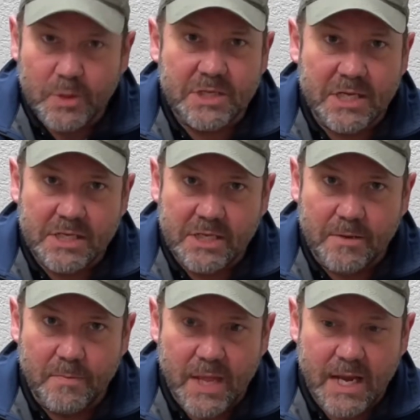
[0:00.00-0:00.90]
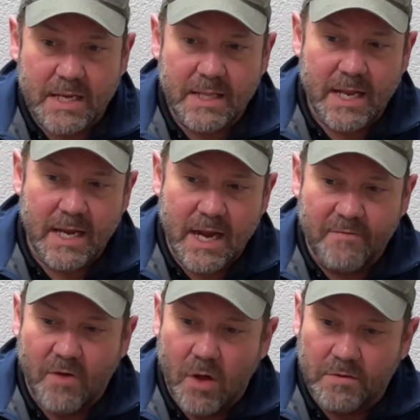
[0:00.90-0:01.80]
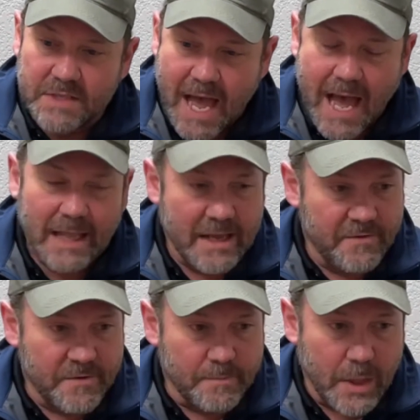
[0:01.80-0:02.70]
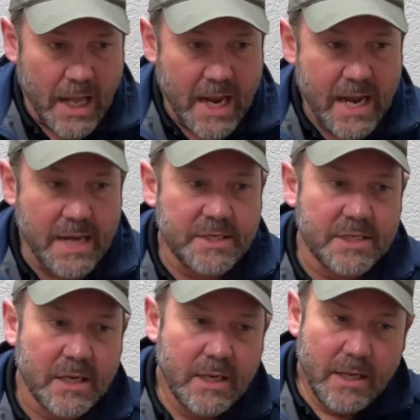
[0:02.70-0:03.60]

system that involves high lift blades.